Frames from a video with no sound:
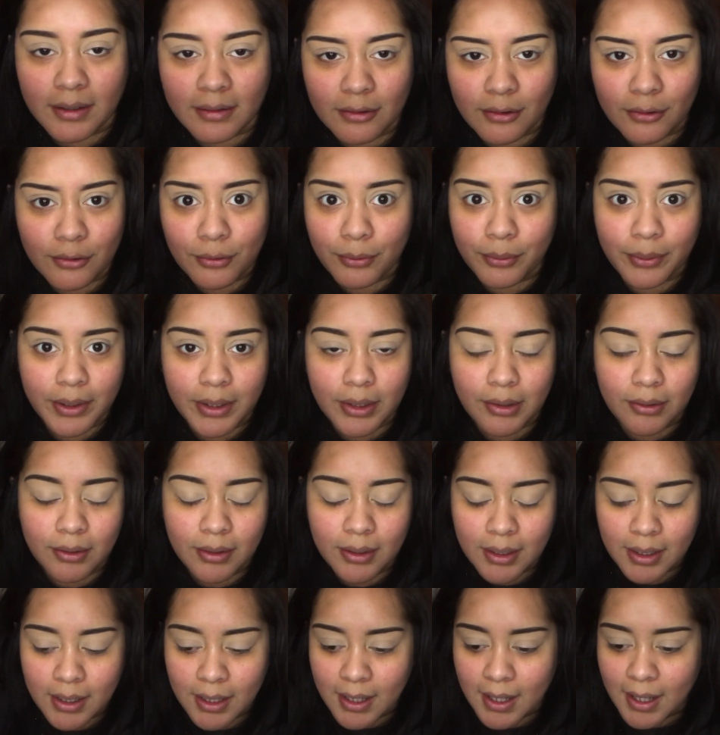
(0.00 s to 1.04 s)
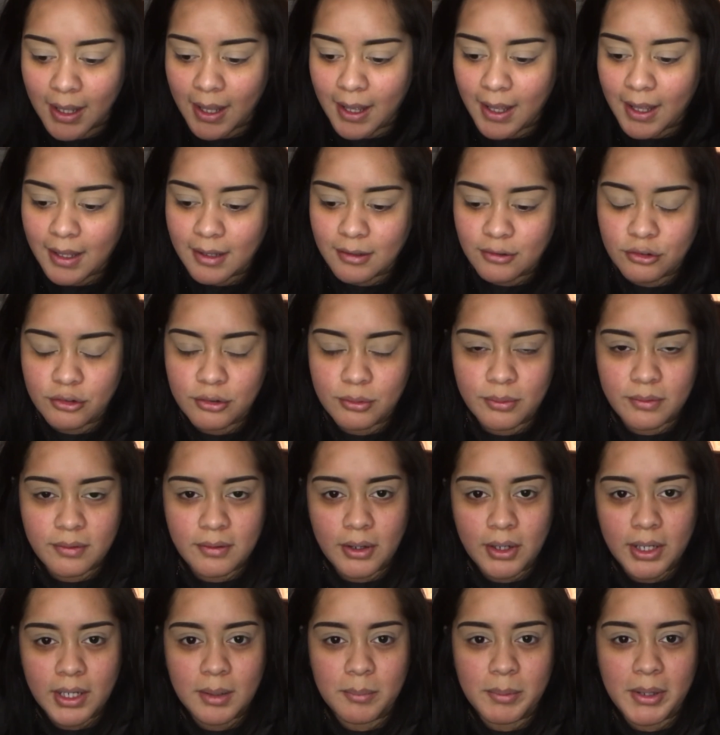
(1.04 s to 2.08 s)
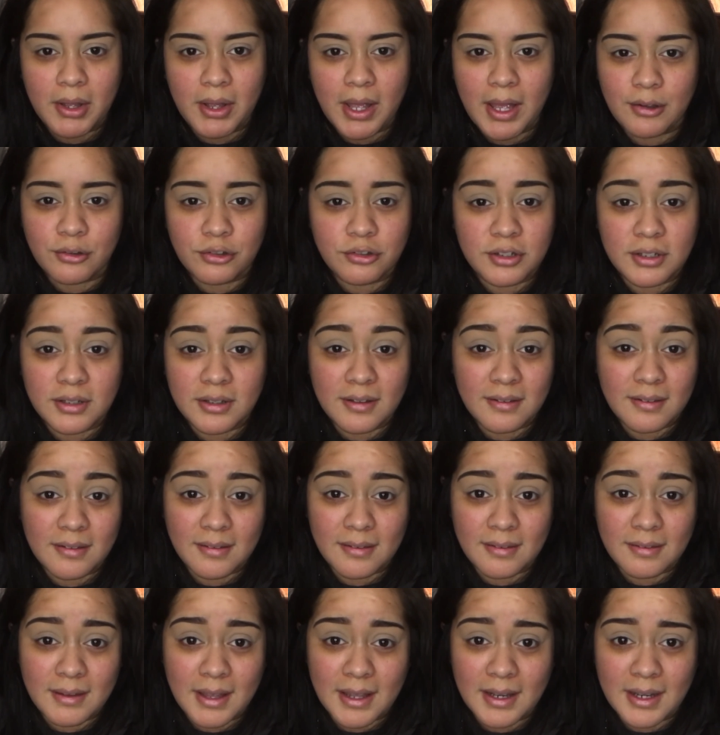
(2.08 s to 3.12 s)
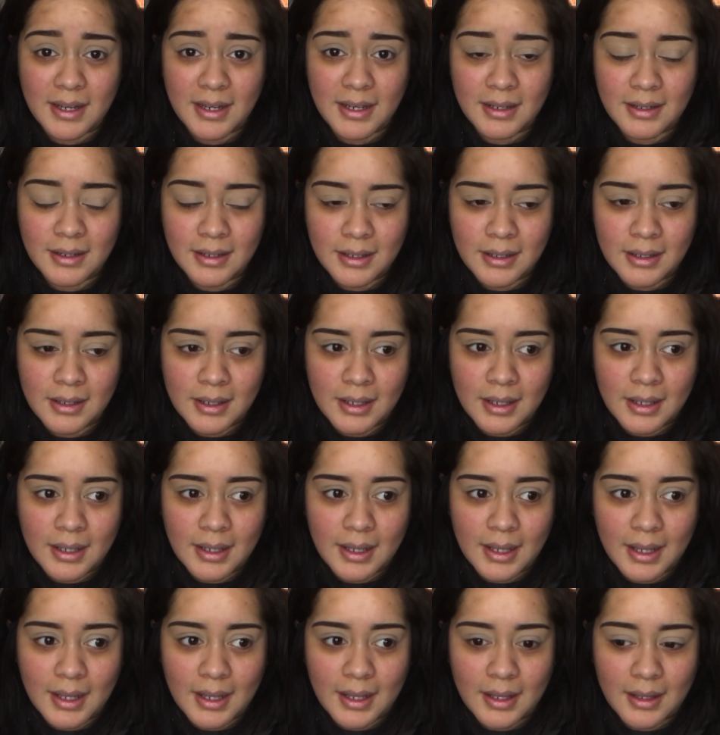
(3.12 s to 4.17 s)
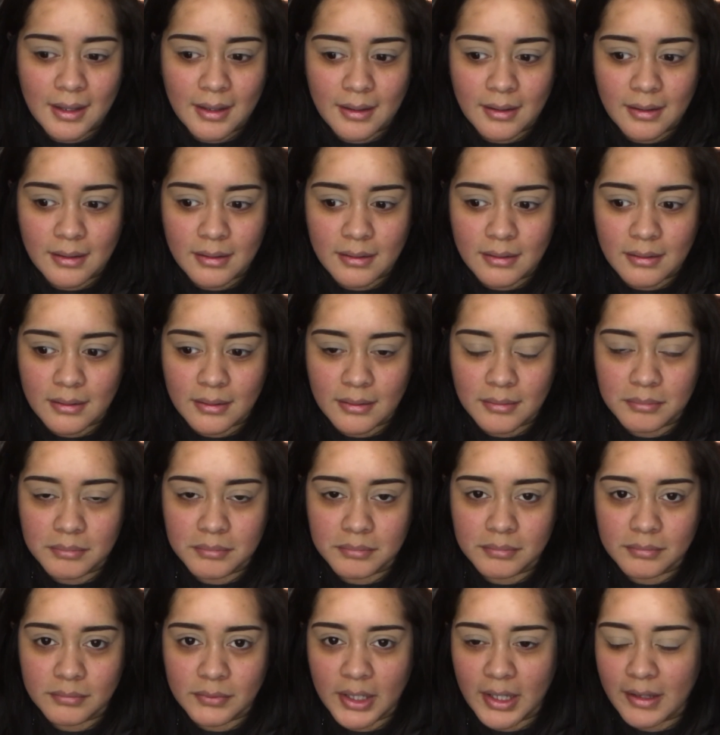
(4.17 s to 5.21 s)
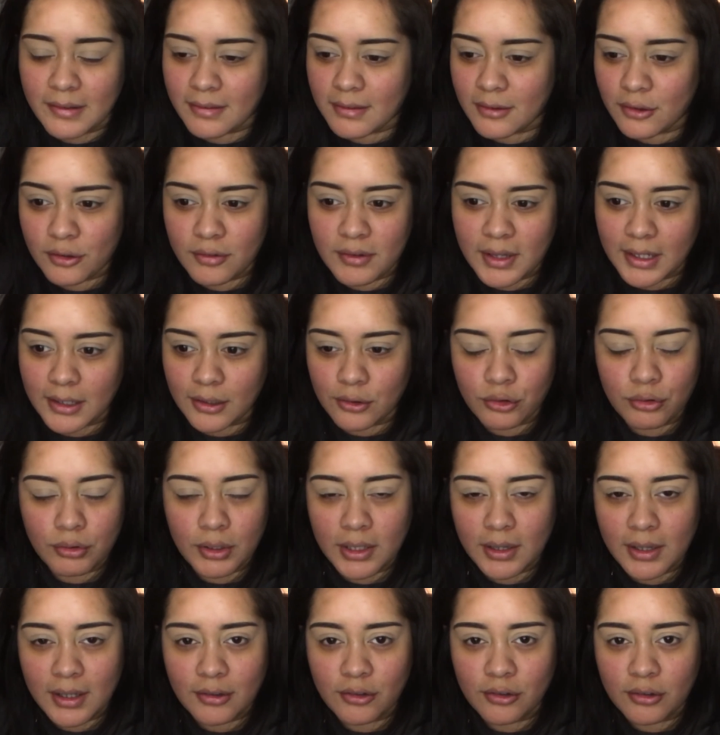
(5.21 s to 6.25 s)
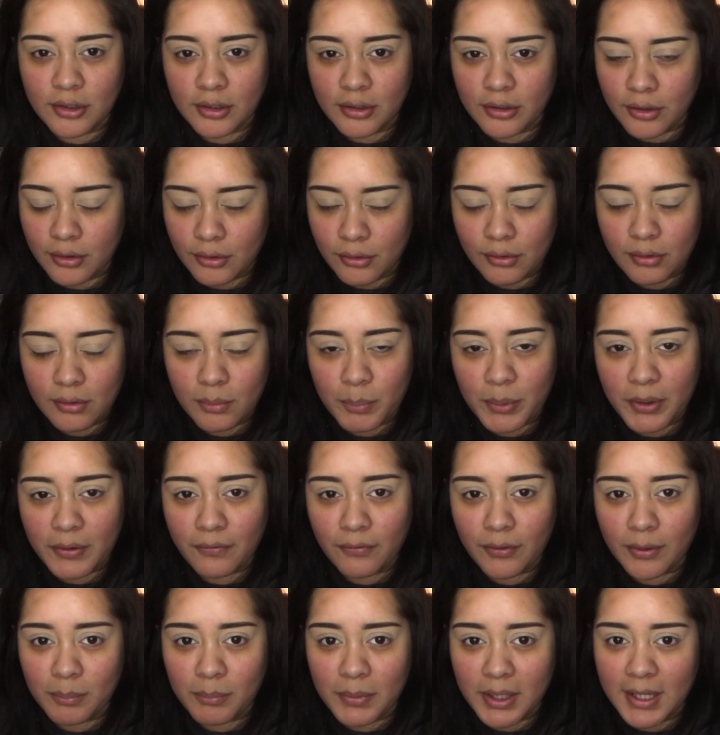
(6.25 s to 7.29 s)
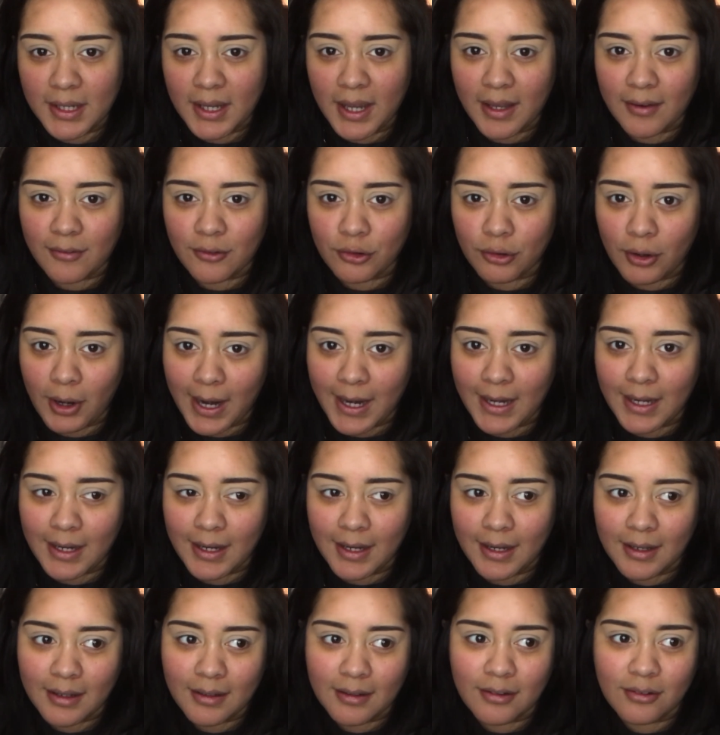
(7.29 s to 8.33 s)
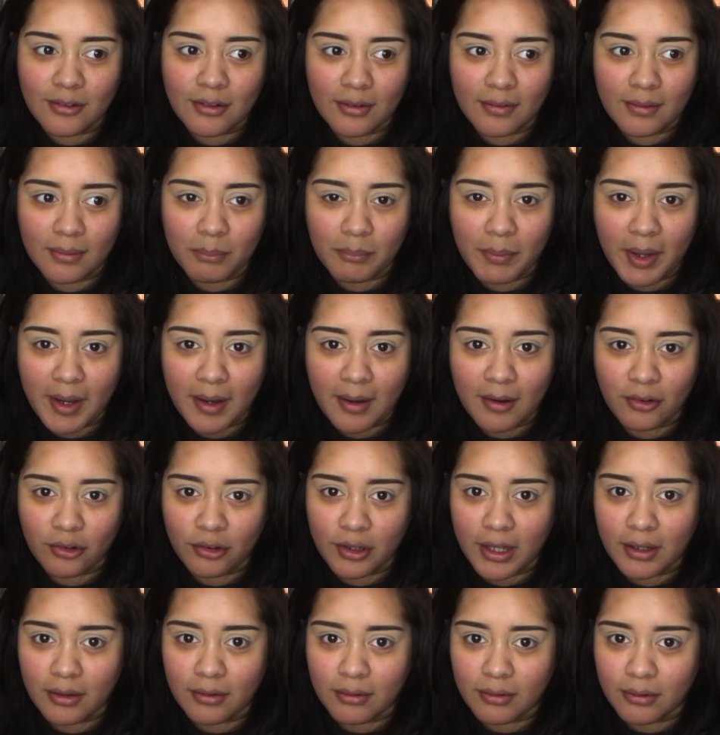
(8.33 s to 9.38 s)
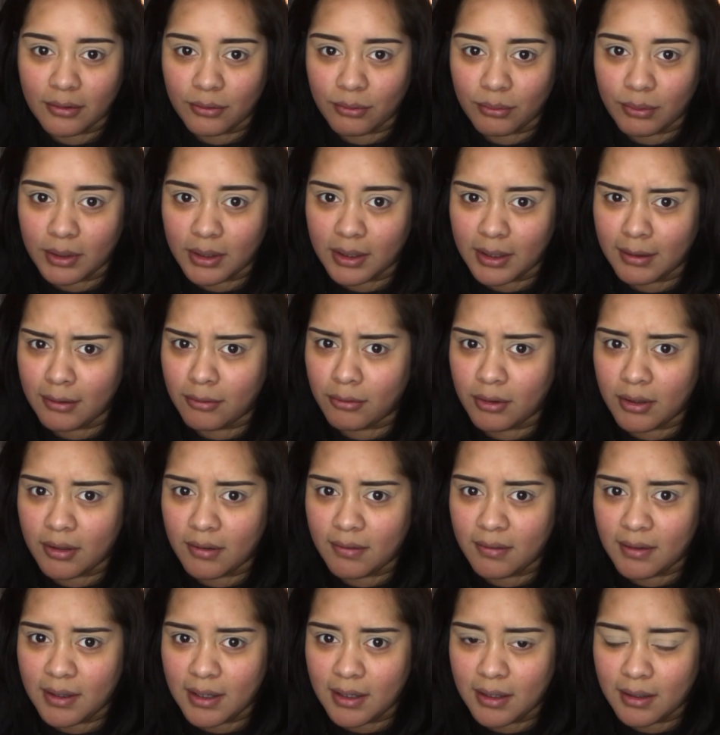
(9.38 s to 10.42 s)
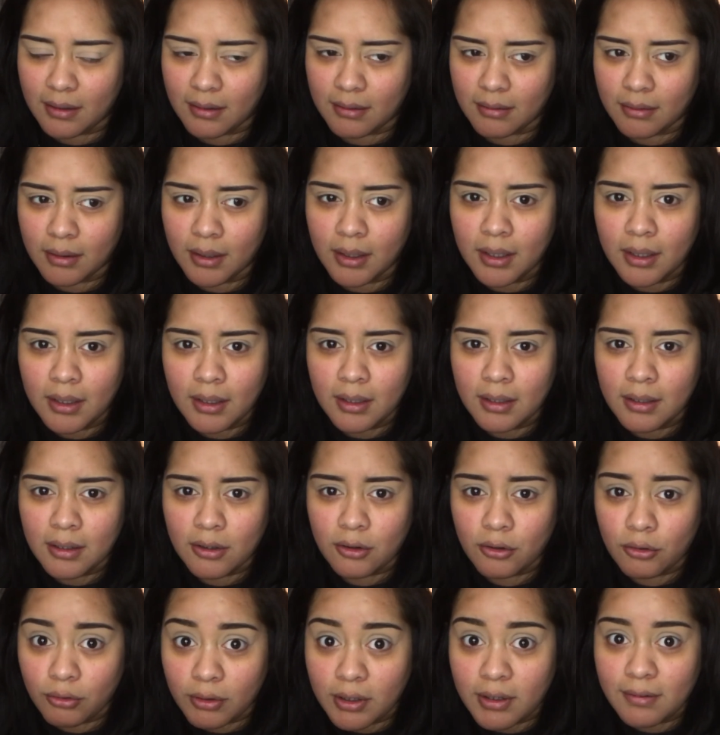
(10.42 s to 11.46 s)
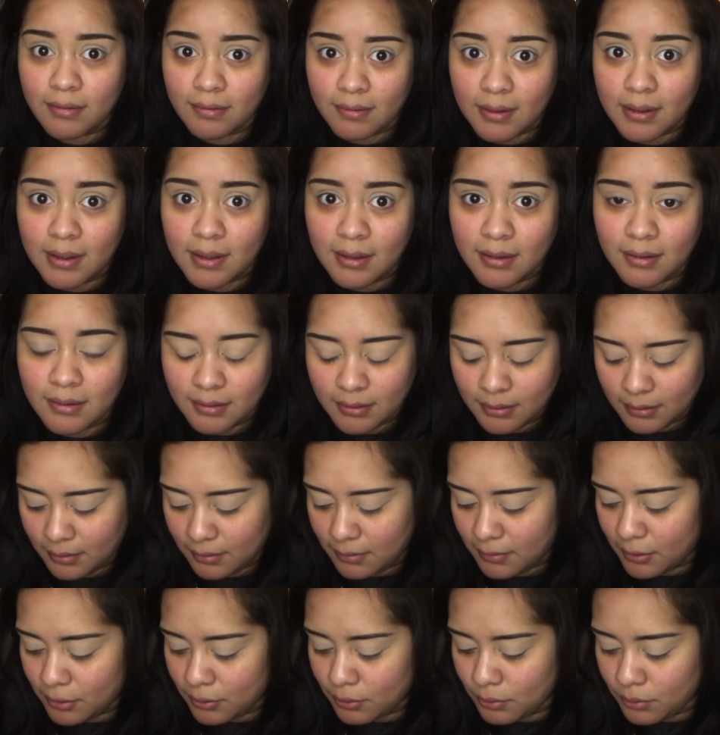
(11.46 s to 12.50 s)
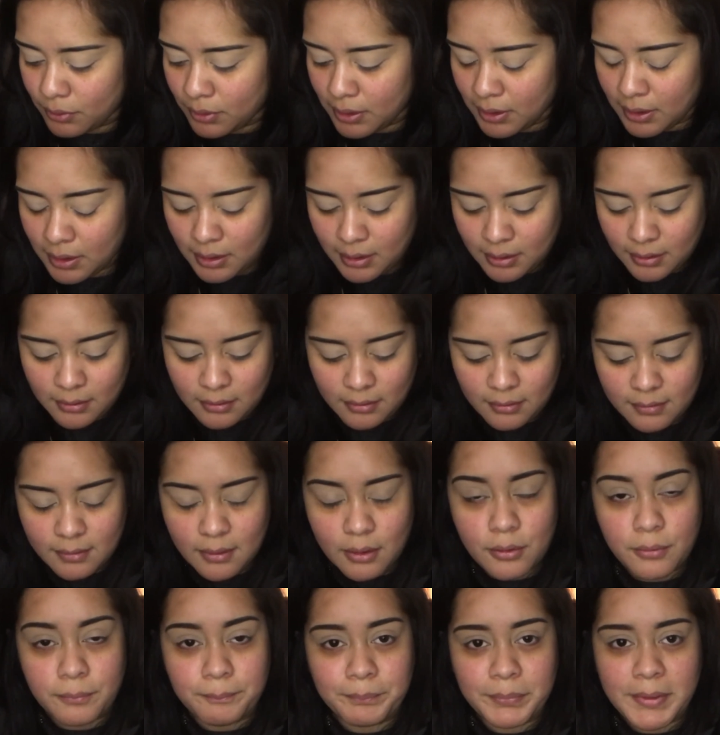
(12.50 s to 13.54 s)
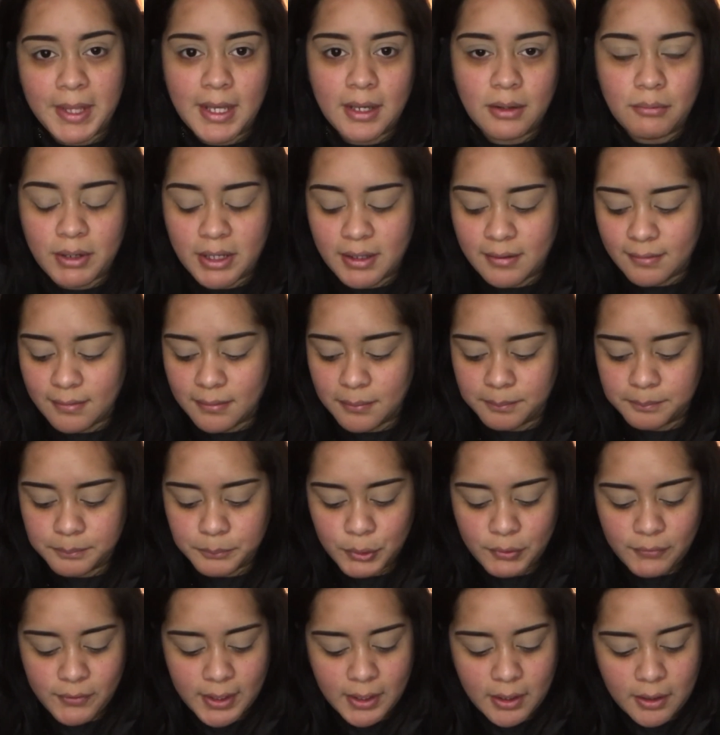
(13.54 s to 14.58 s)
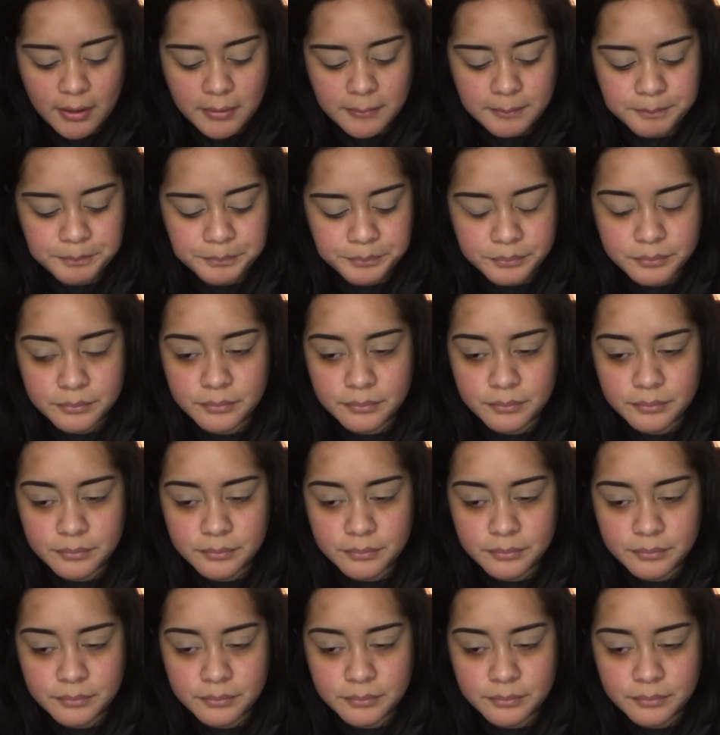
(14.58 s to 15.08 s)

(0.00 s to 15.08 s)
tutorial, and she was talking about how she doesn't set it, and it's just like a trick that she used. But for me, I tried it and my shadow looked really greasy and creasy too. So anyways, moving on.